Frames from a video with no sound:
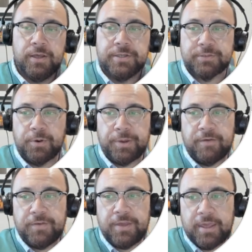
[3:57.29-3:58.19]
So that's why we
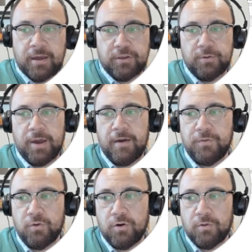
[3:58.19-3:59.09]
have here, you
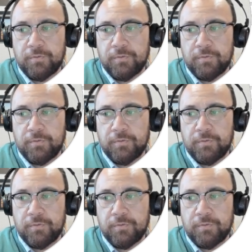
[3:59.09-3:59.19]
have your